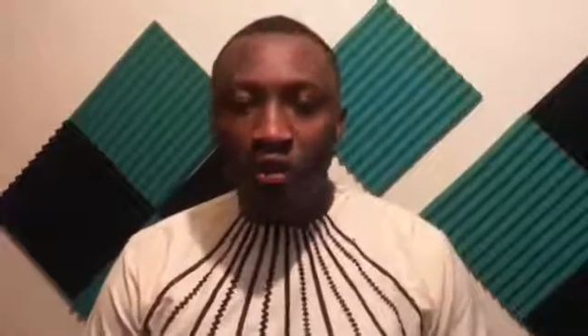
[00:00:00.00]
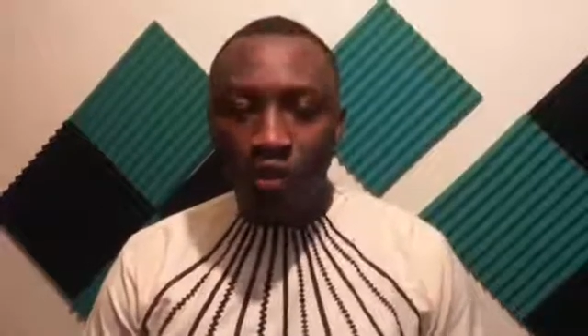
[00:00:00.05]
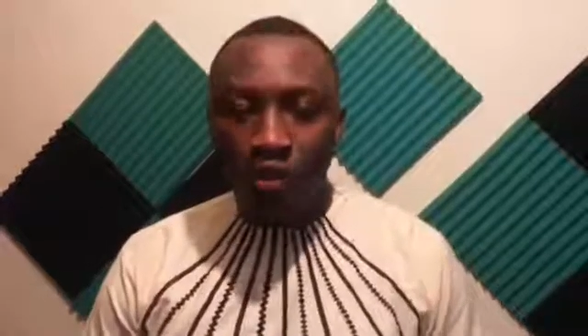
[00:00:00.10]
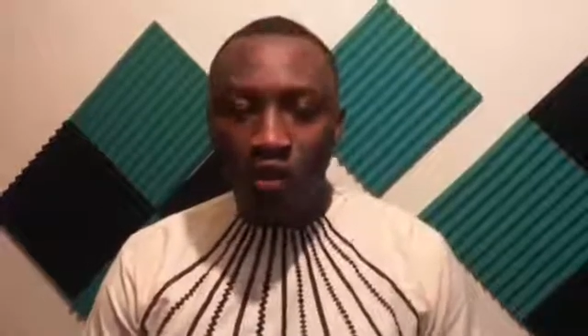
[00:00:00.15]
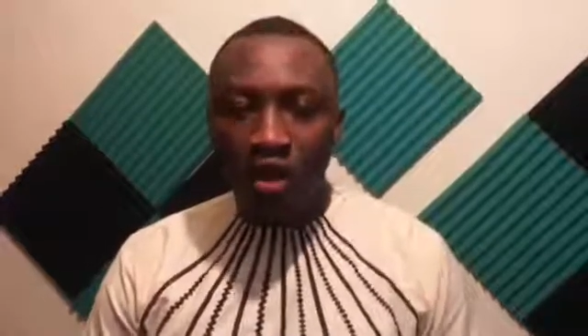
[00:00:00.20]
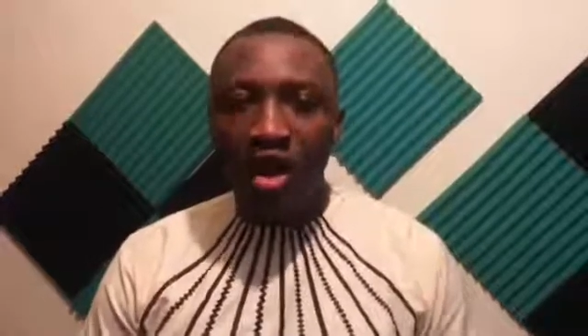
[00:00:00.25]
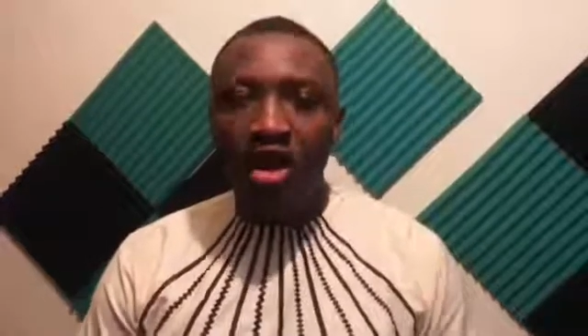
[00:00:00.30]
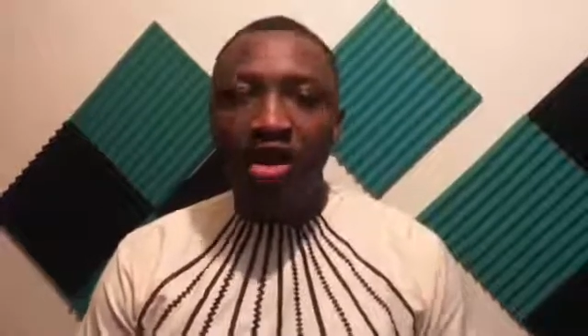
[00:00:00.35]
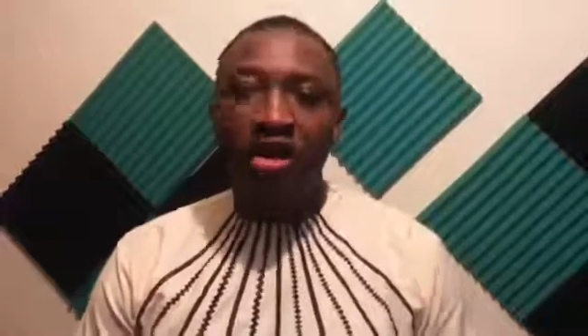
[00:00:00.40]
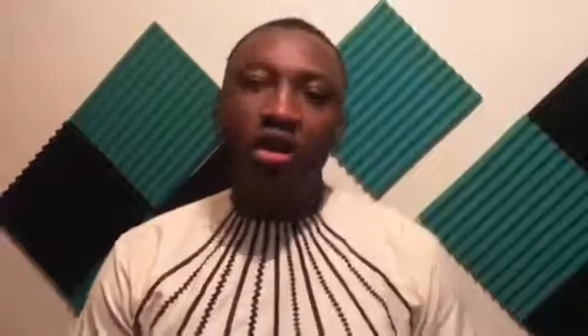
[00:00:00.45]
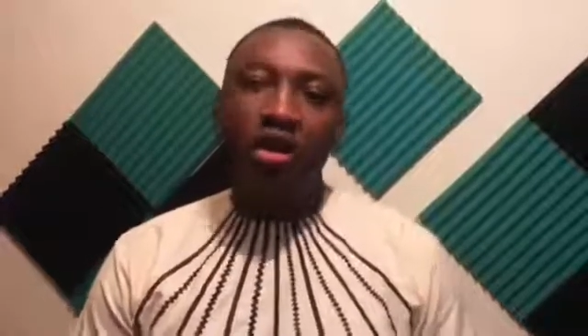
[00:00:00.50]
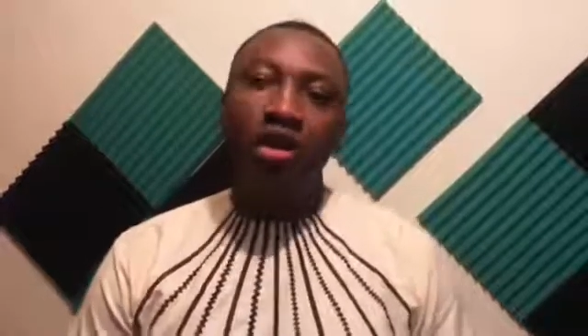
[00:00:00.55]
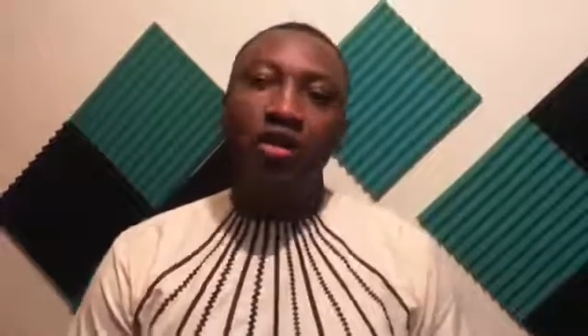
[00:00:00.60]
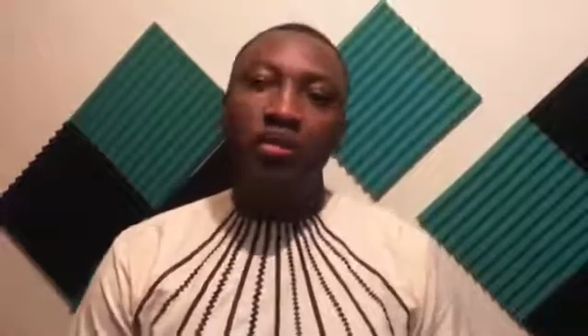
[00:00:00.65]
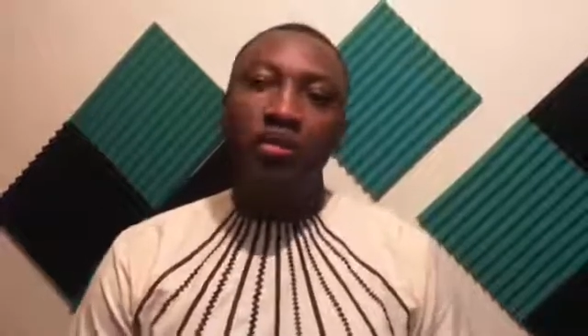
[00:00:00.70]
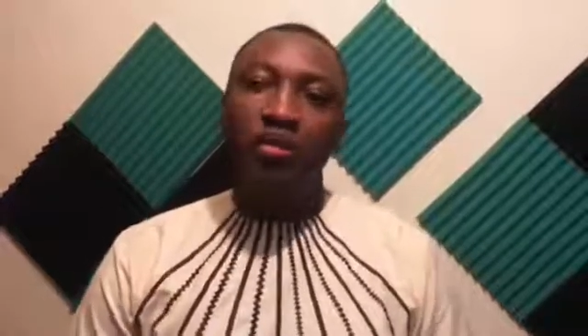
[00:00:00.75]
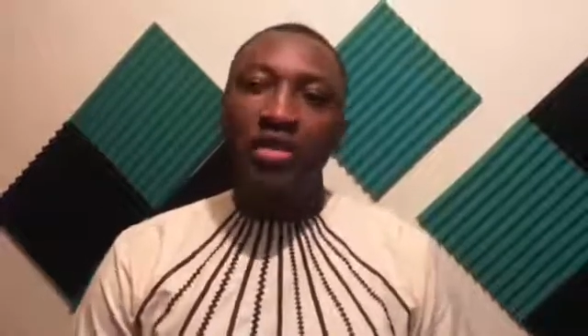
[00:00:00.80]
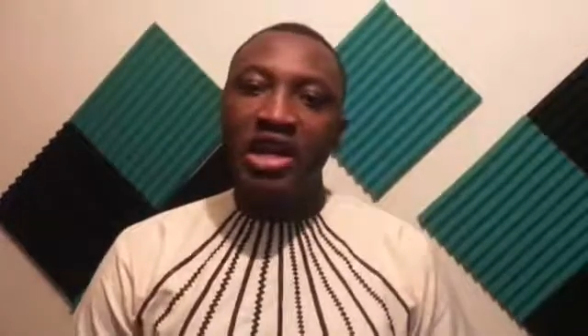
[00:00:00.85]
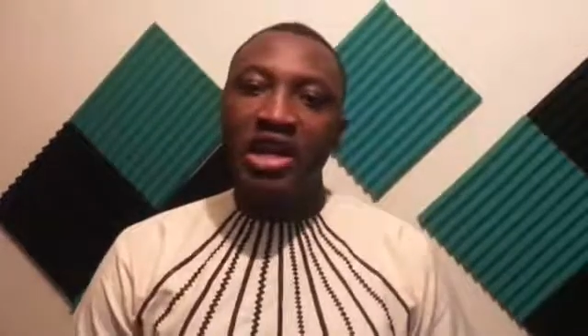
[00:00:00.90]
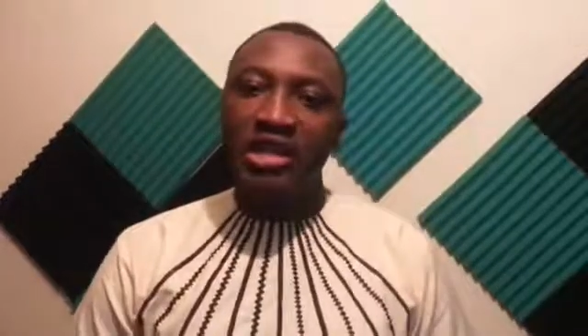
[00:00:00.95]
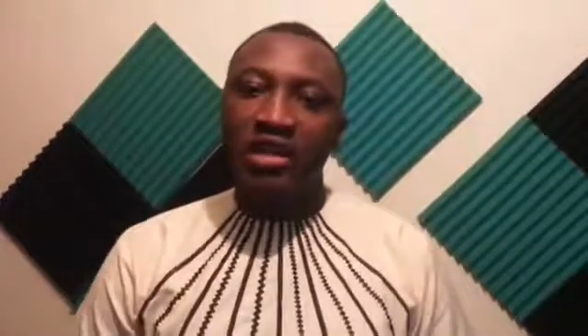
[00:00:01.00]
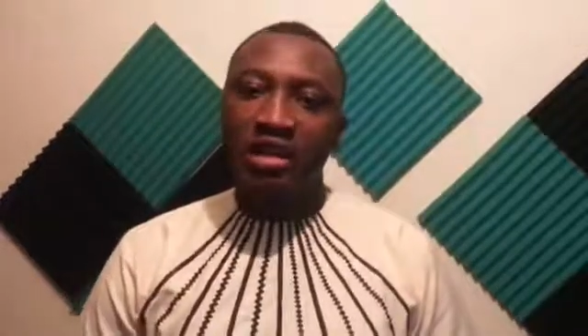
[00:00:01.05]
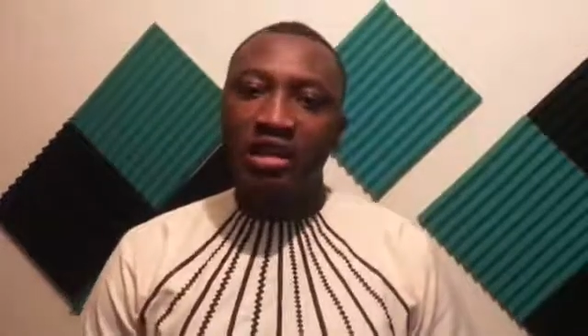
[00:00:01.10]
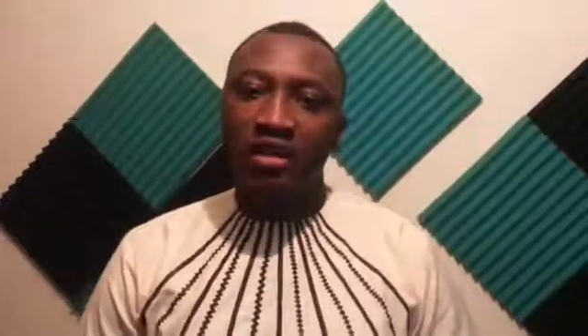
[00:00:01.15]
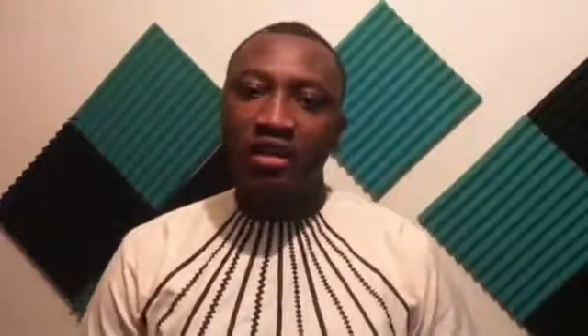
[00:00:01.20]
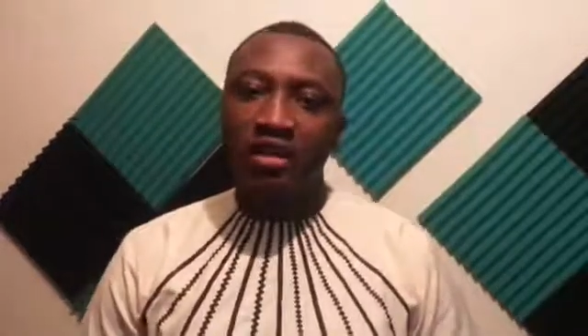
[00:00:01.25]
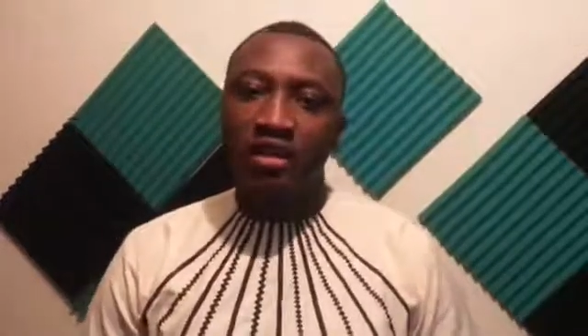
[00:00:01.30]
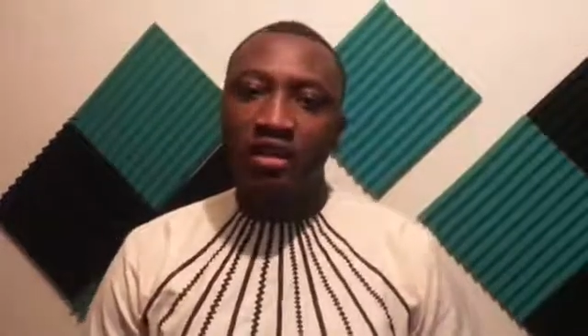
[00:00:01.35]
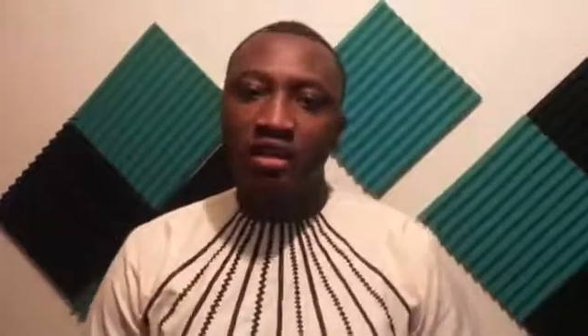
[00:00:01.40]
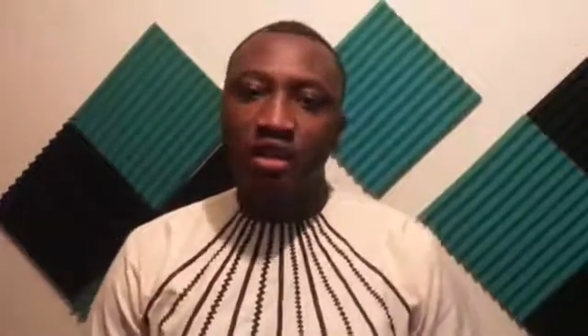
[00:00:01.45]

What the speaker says: work better.